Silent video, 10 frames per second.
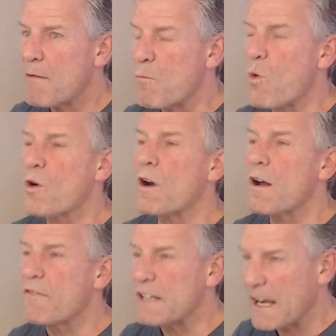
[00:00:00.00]

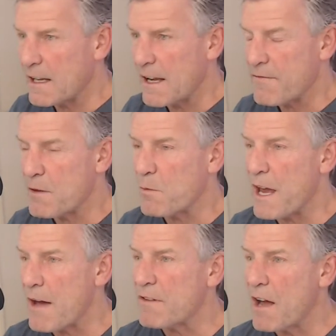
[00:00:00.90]
more of a nightlife than
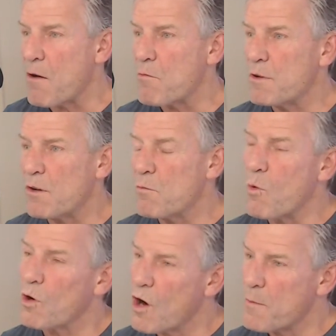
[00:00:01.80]
we have now.
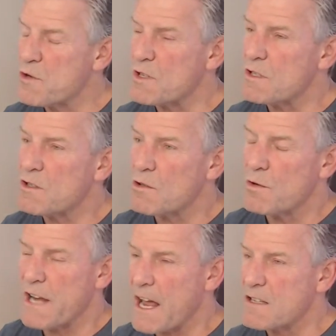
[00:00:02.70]
More options to
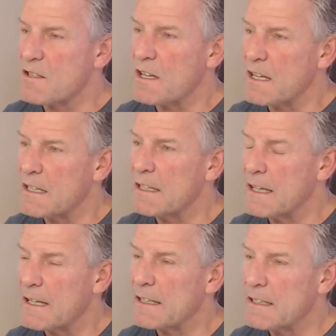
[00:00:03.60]
go dancing
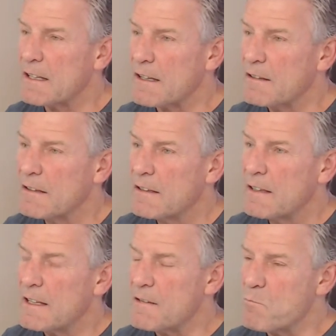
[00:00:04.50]

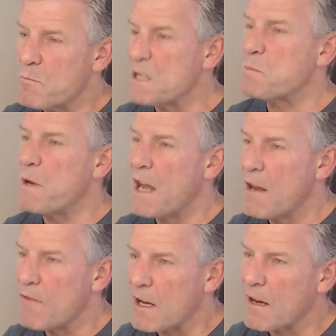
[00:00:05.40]
and
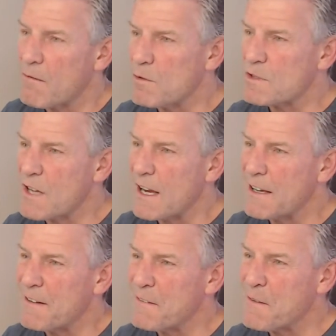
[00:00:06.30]
misbehaving, we'll
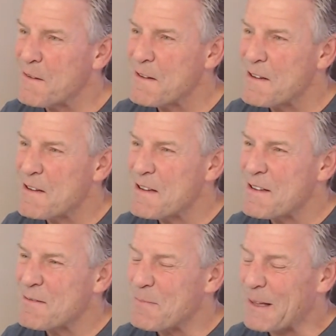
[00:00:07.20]
say.
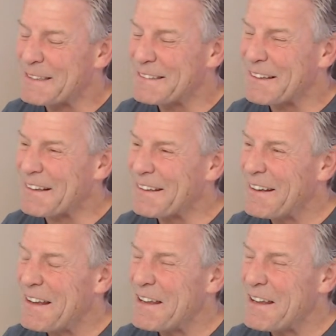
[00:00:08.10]
But so